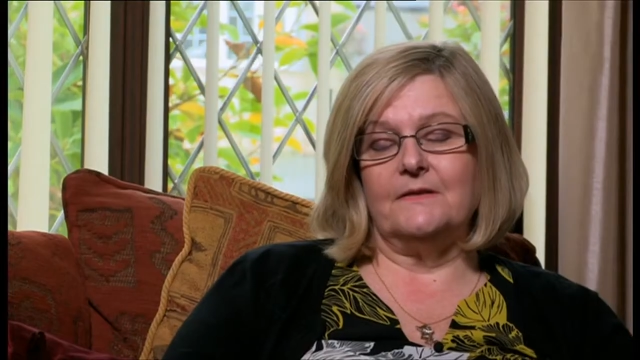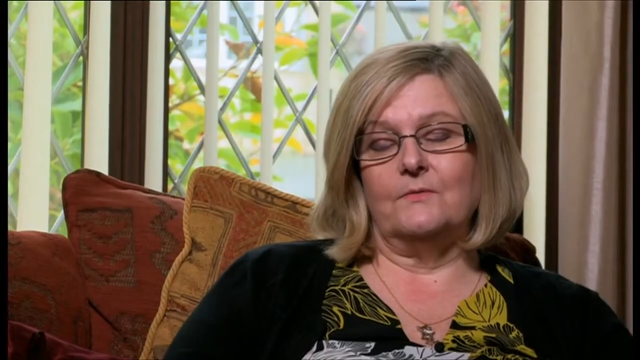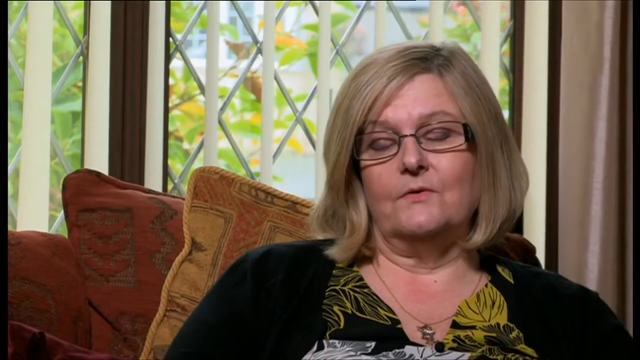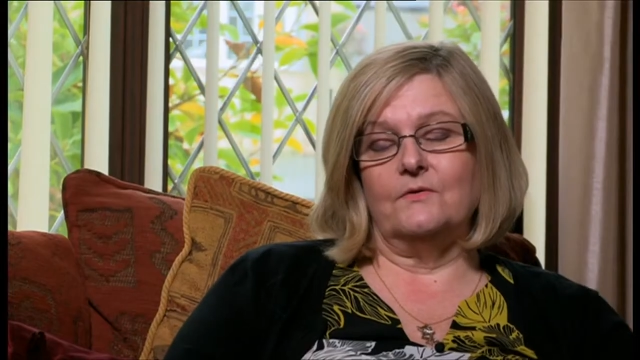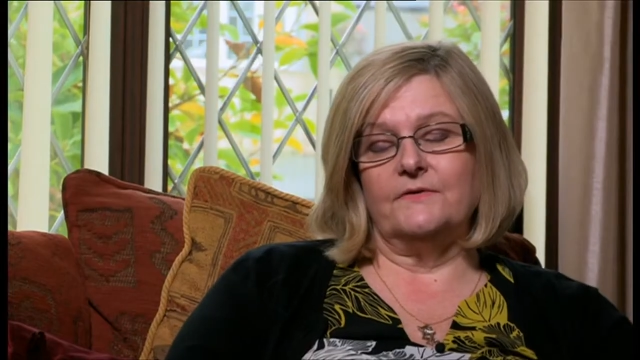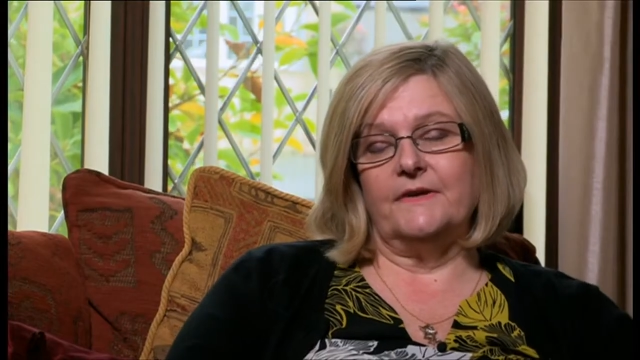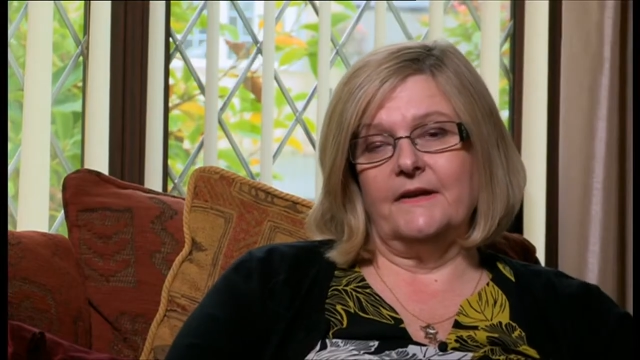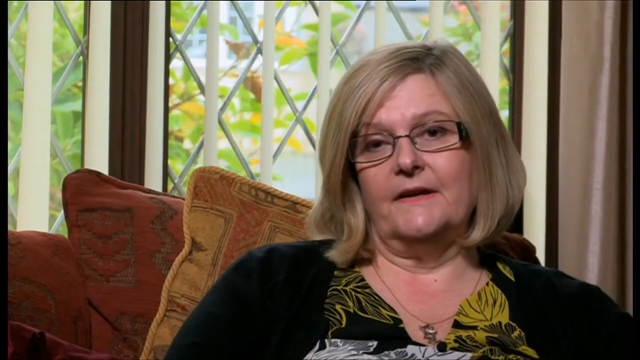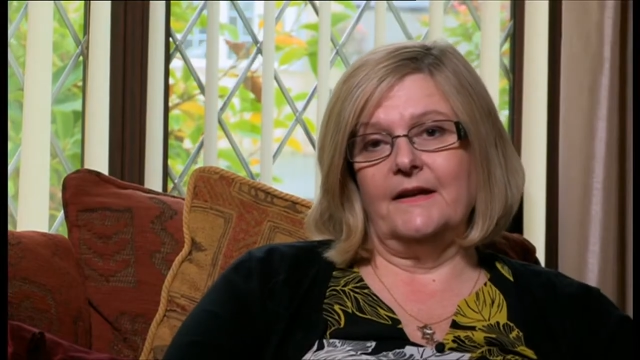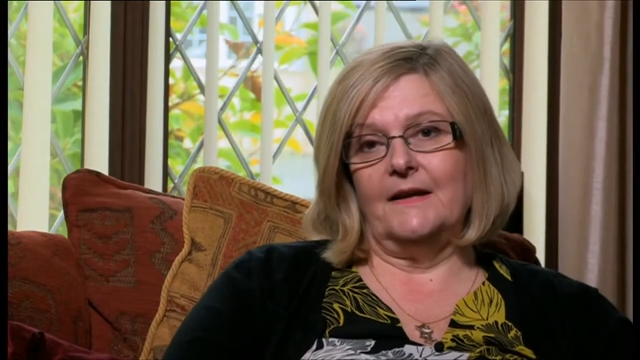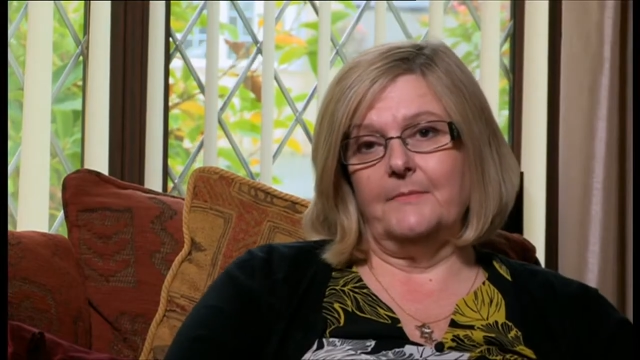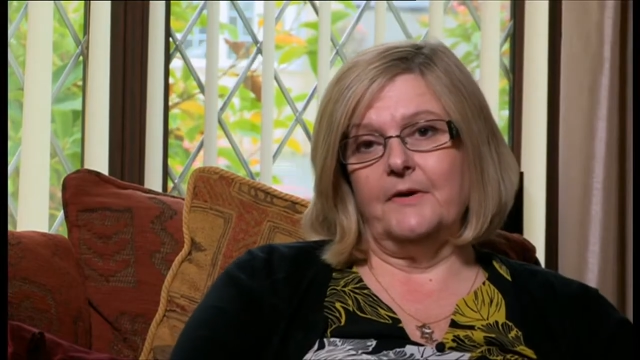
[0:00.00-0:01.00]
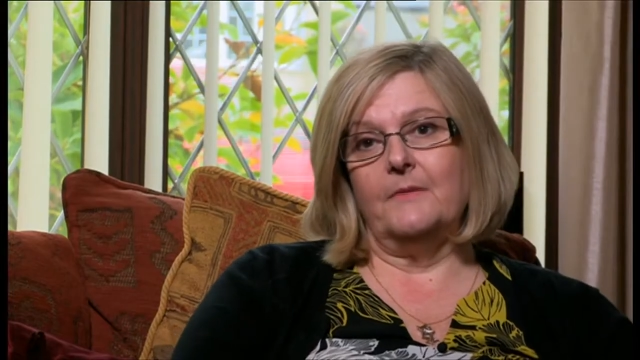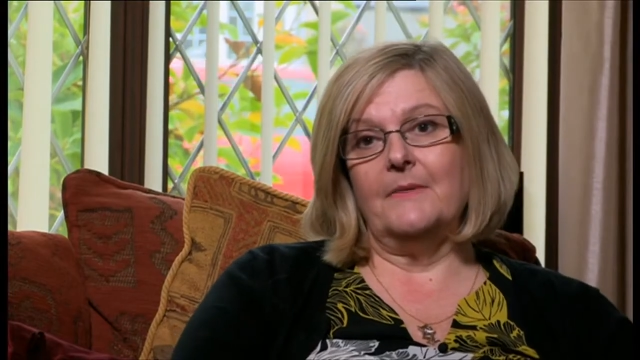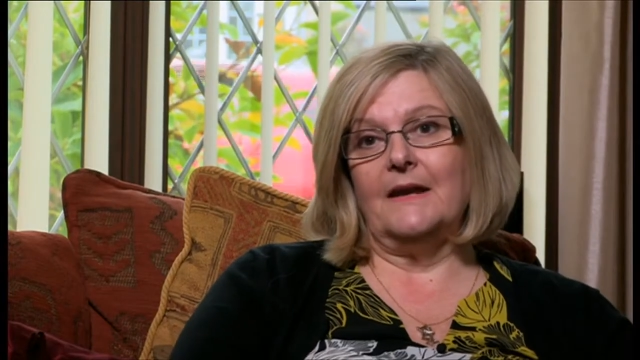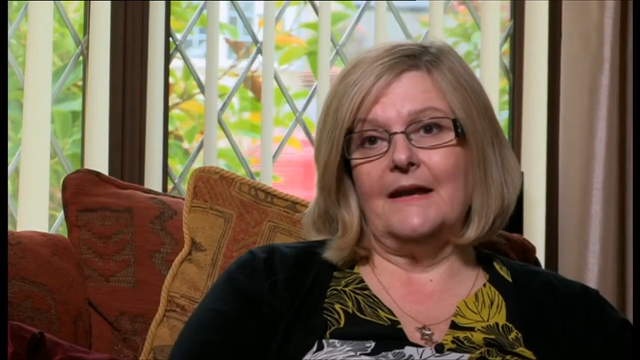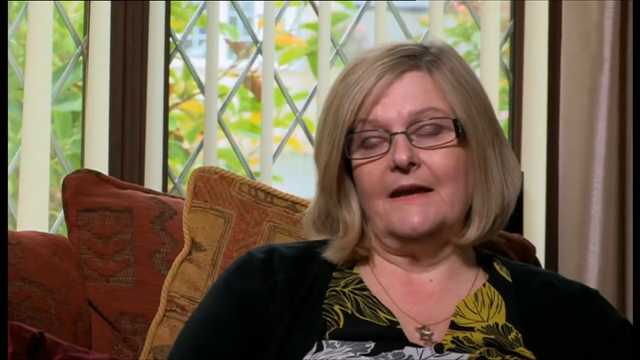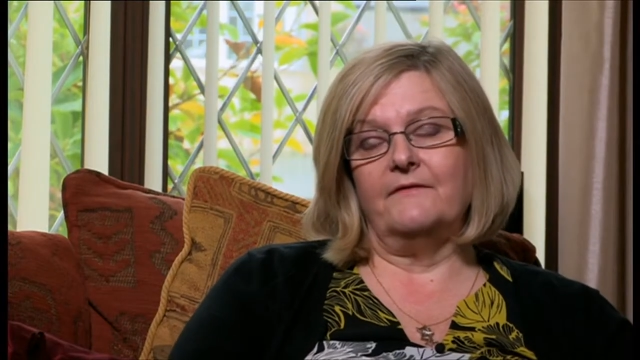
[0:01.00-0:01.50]
the water and I broke my
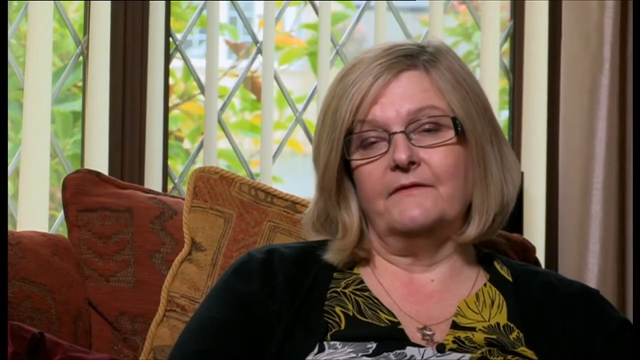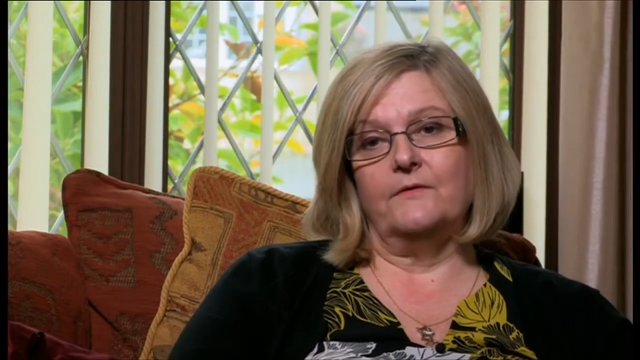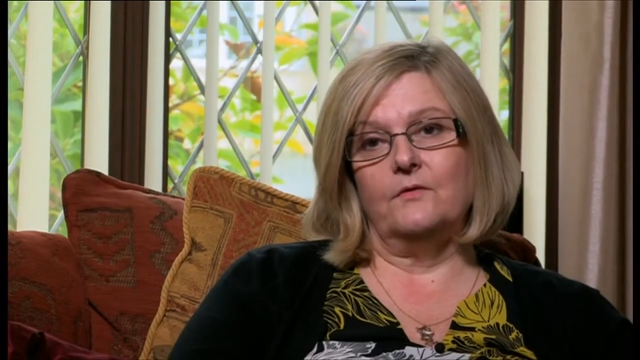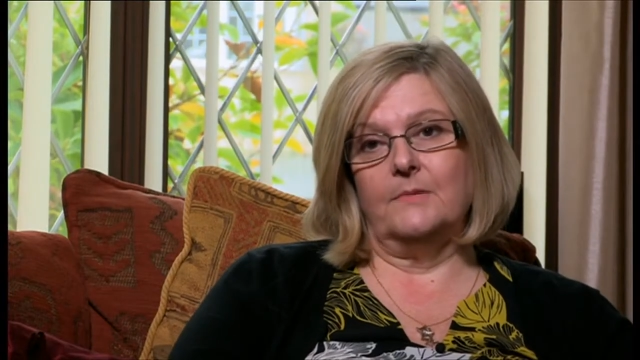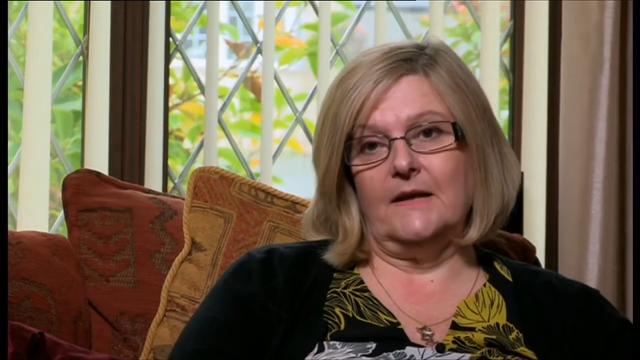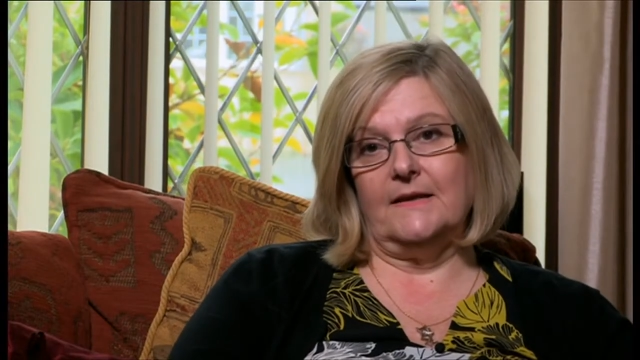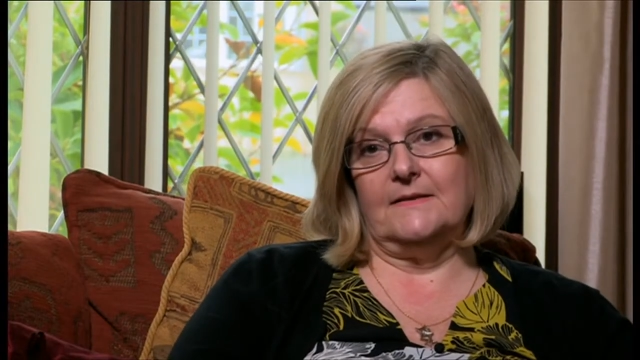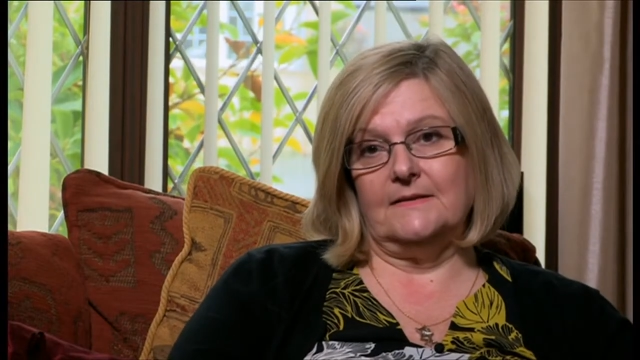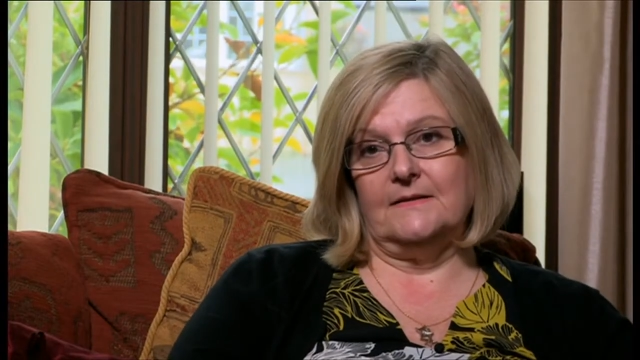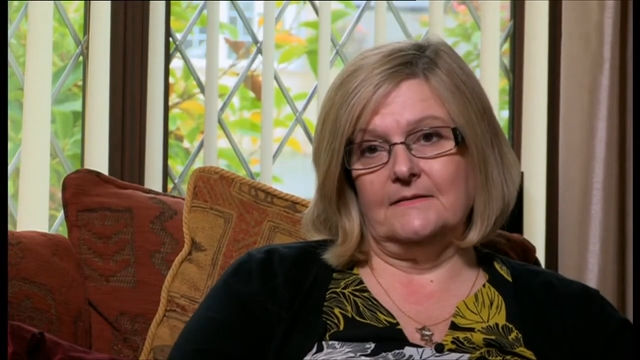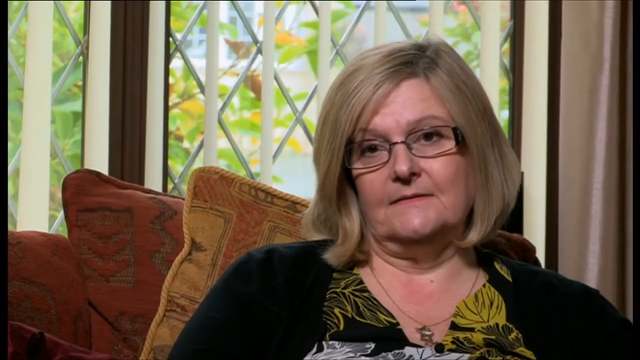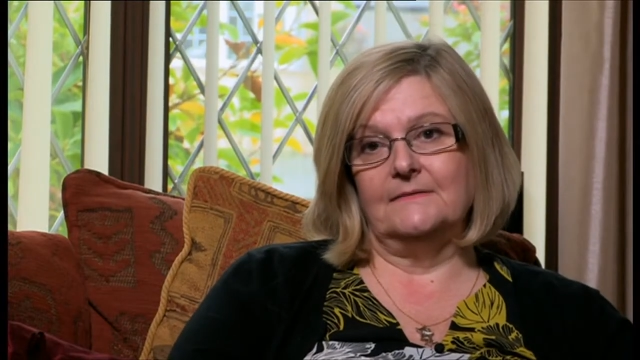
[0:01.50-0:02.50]
leg in four places.